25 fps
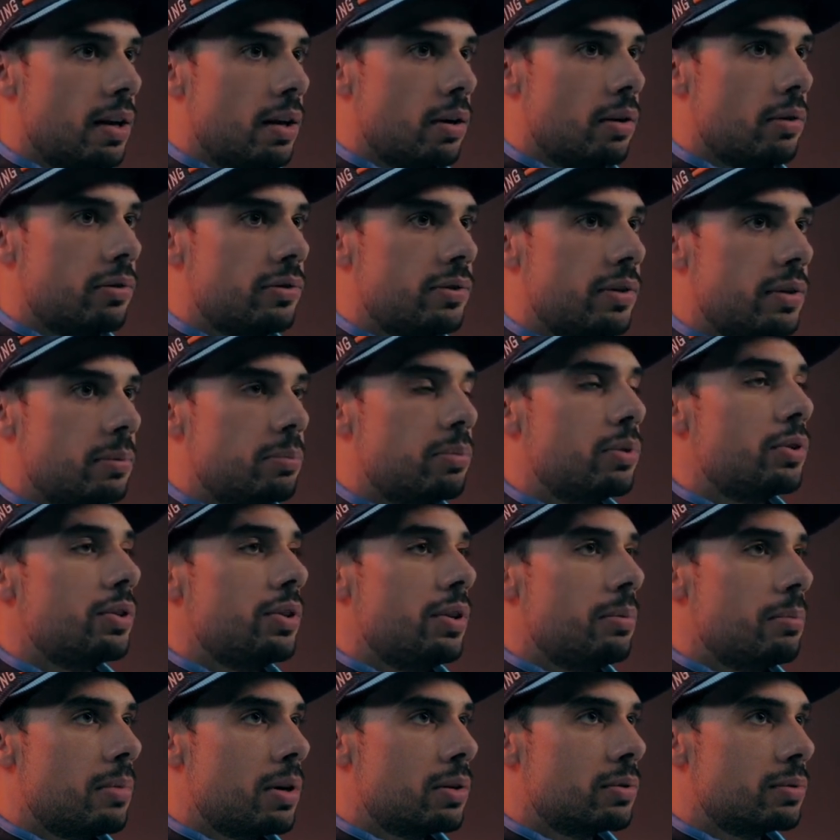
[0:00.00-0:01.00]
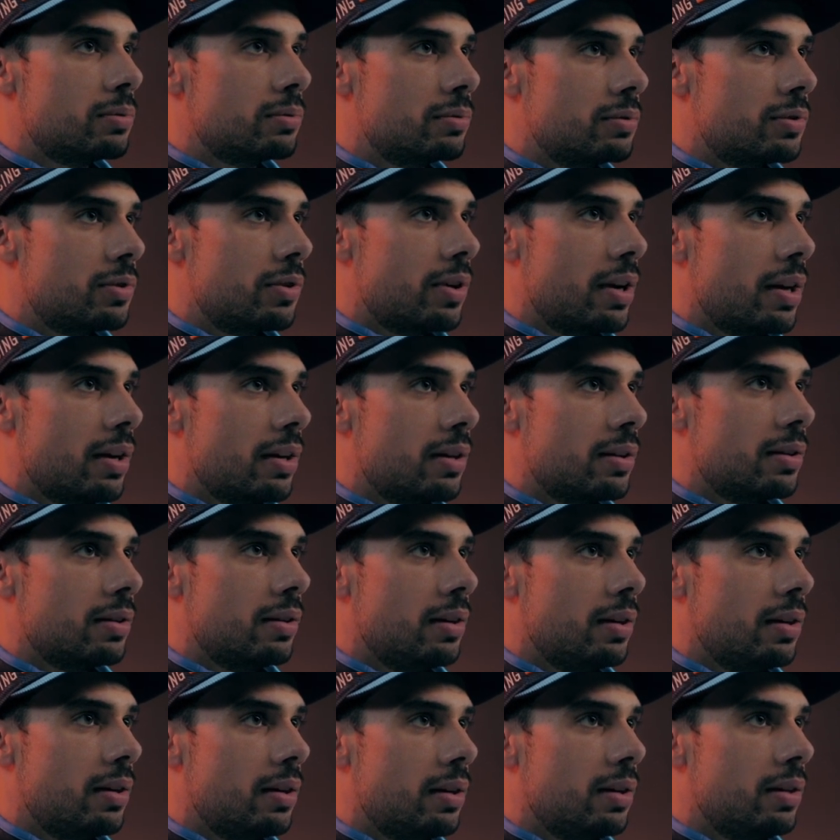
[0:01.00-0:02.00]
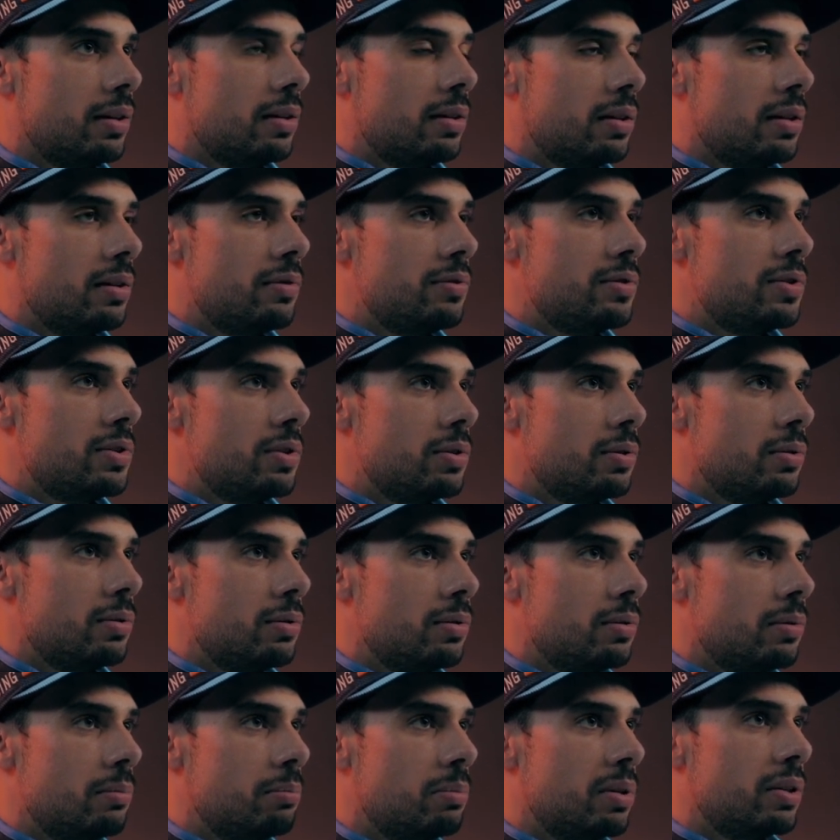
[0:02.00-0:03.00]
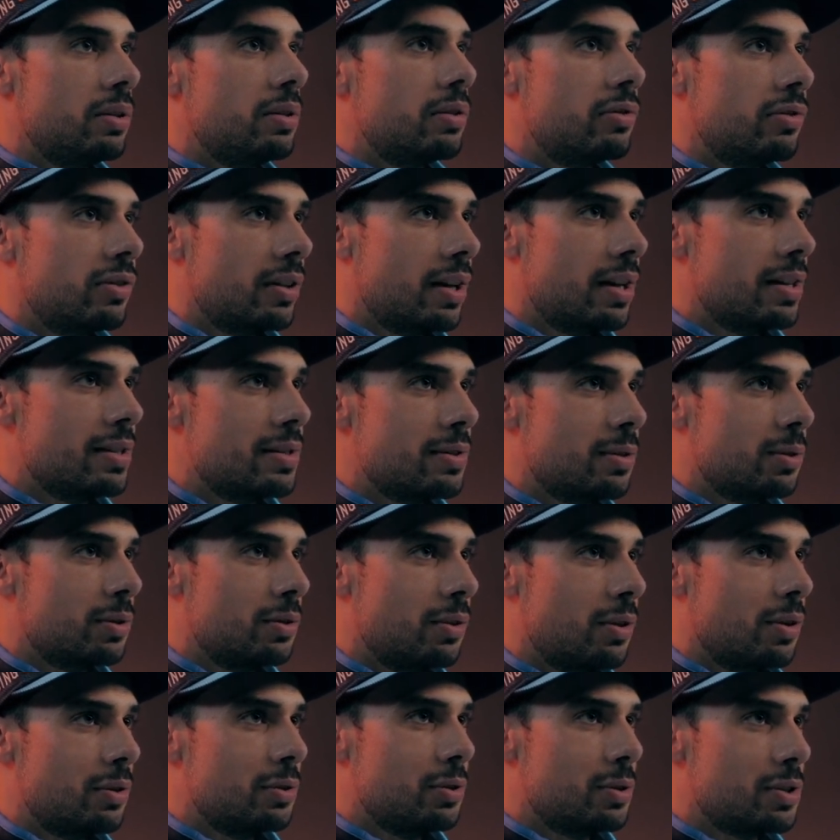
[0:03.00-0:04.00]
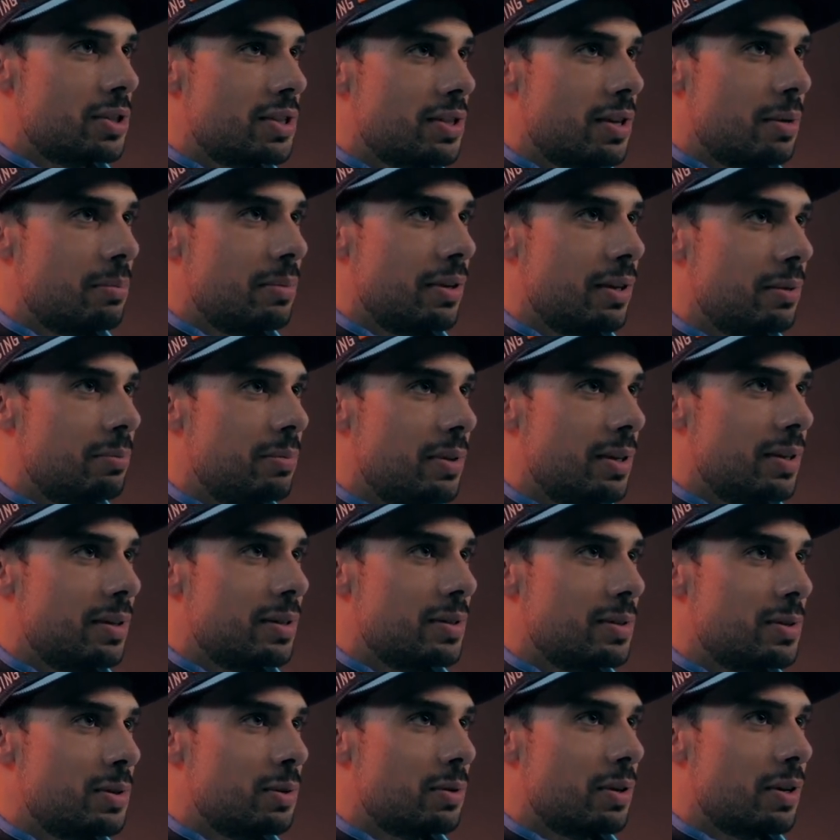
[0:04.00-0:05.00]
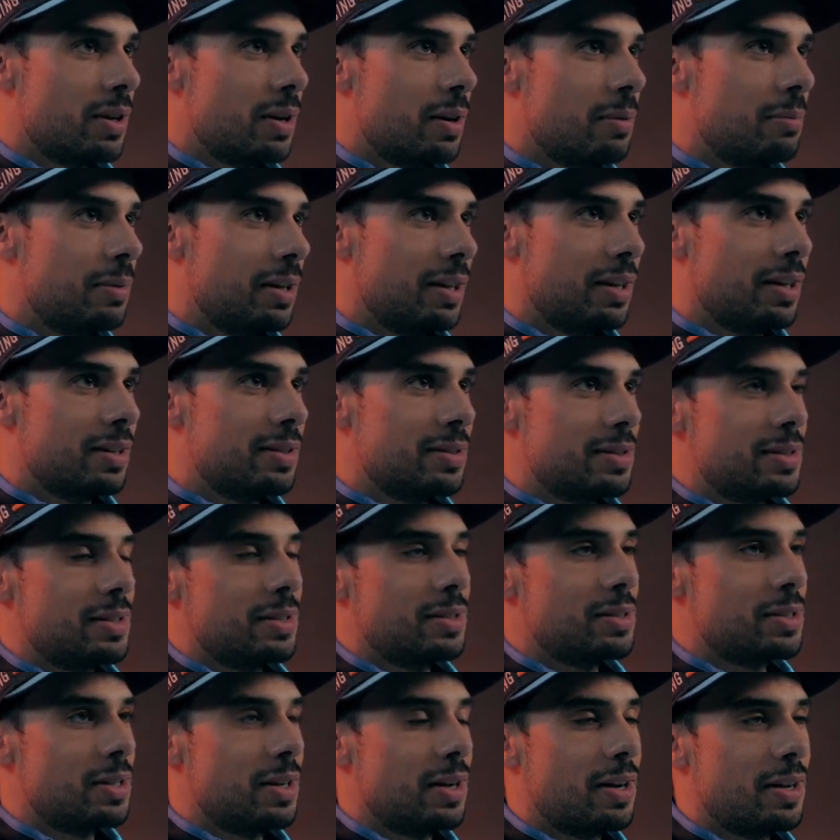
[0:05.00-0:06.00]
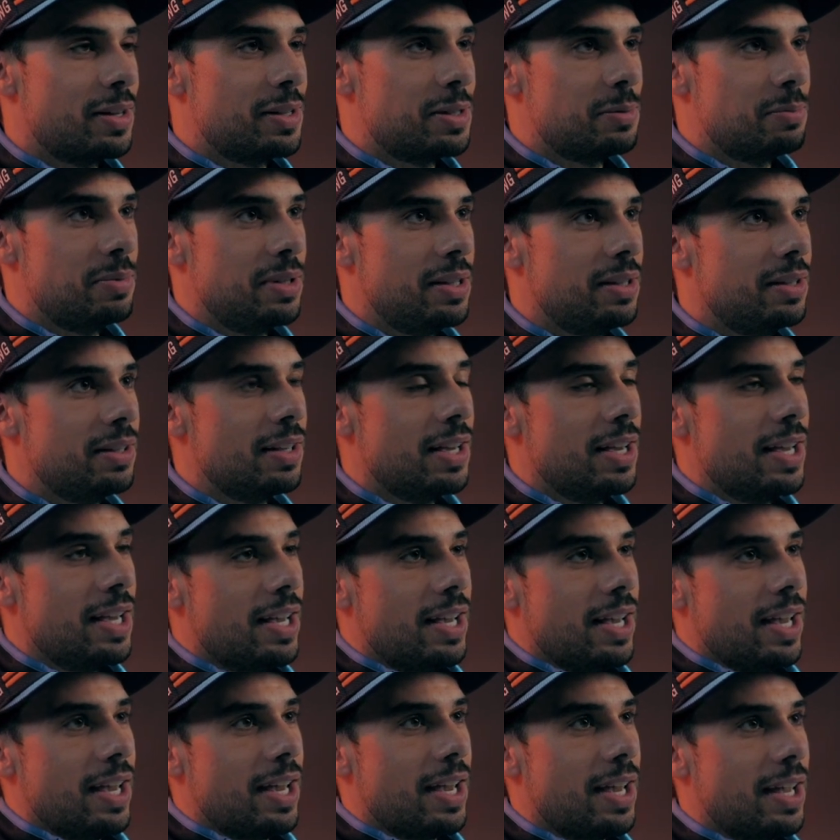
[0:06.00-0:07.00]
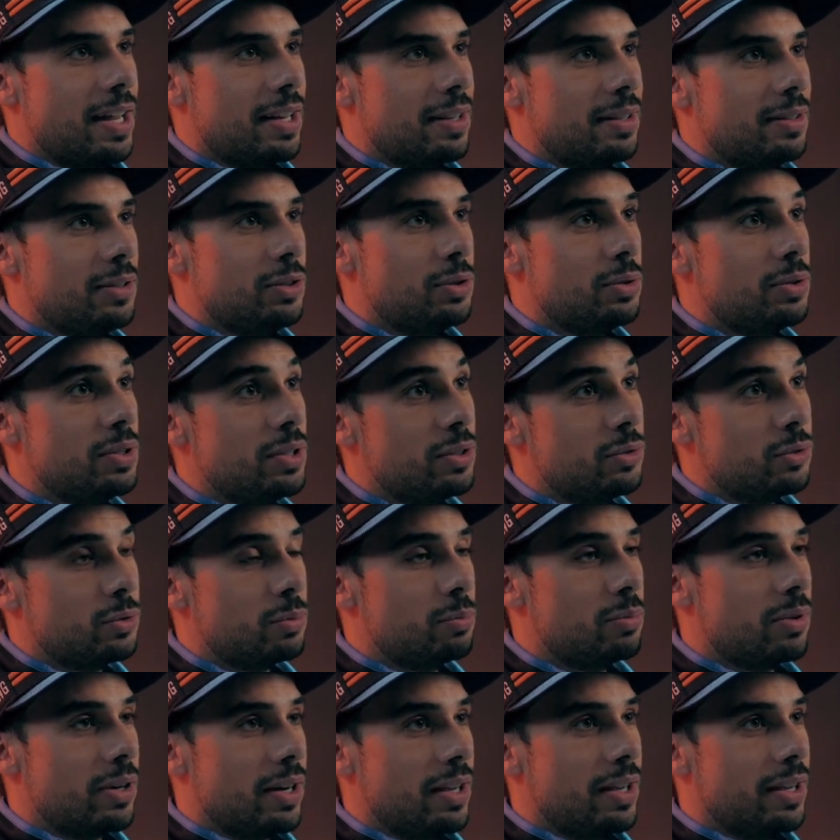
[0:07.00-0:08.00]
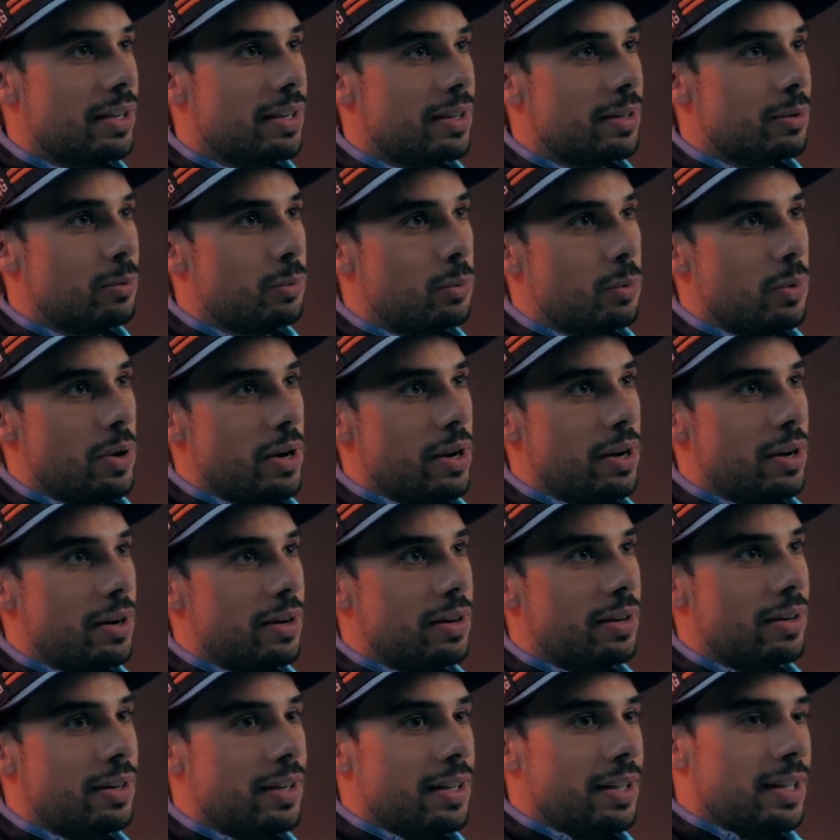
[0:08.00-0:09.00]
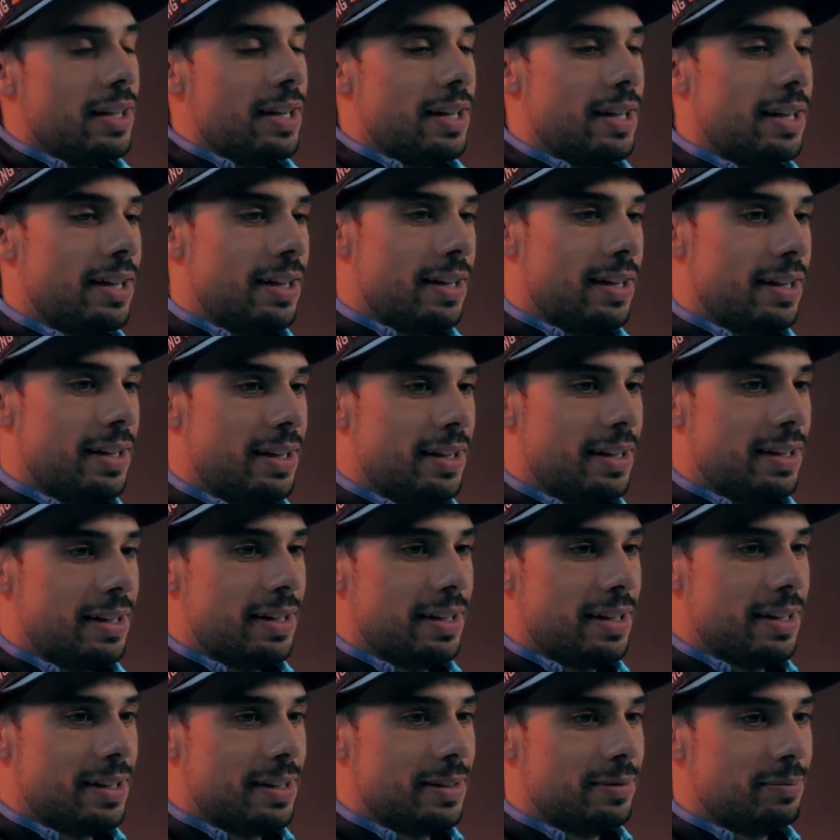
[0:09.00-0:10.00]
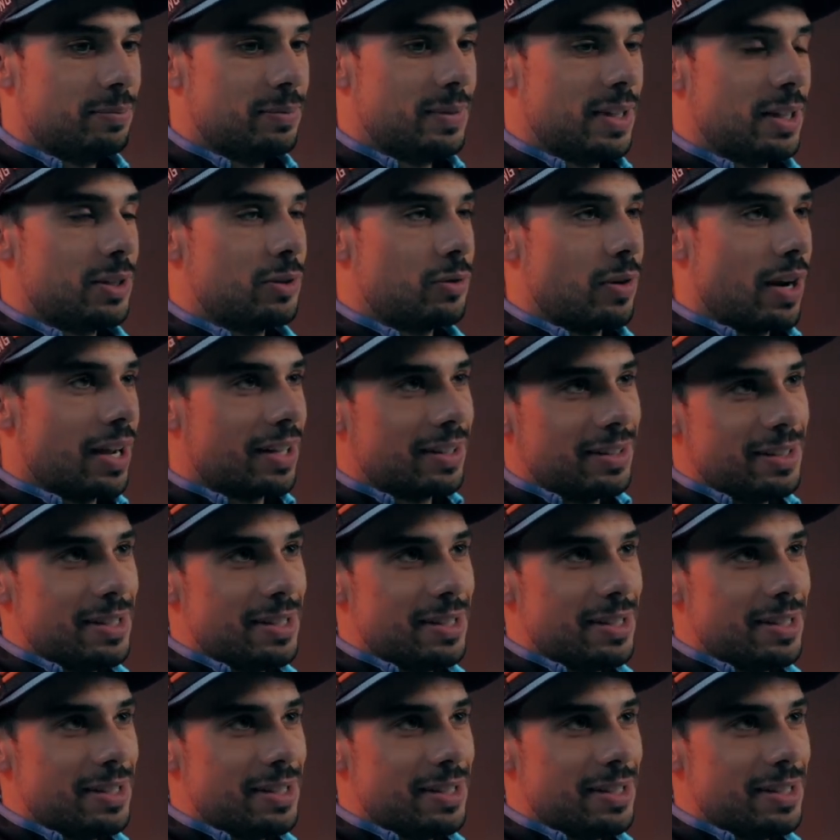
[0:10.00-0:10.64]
of the Portimão track, it gives you butterflies on your stomach, because you're coming at such a high speed, and you need to brake where the track